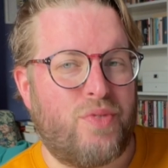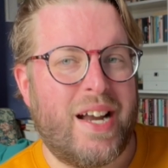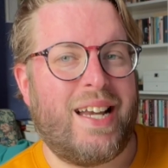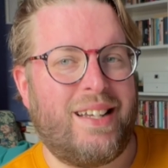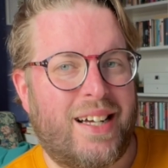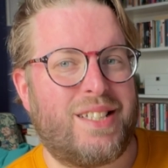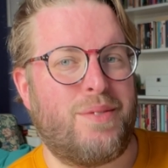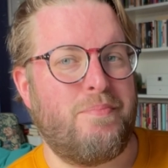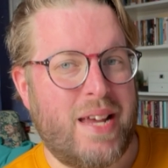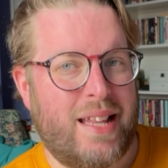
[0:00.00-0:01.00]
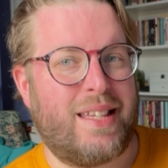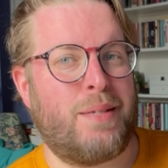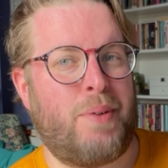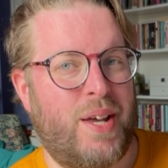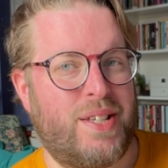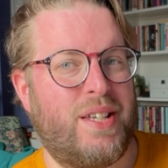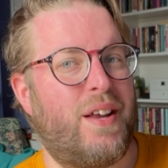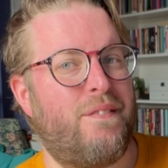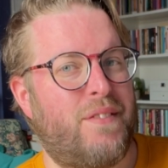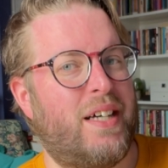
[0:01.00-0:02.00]
really like to meet this person
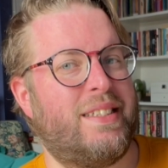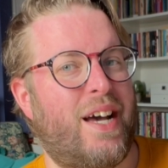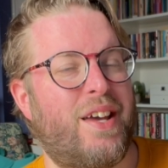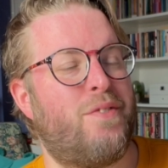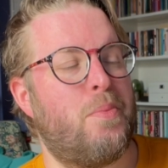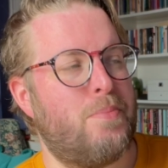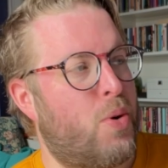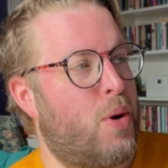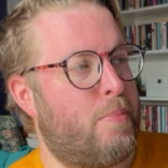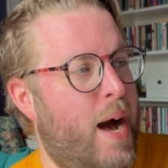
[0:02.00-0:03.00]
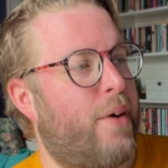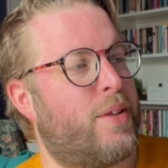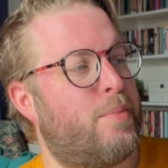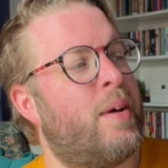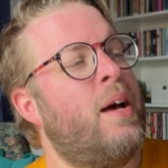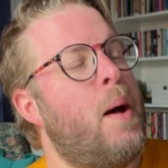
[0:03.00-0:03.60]
and find out even more about them.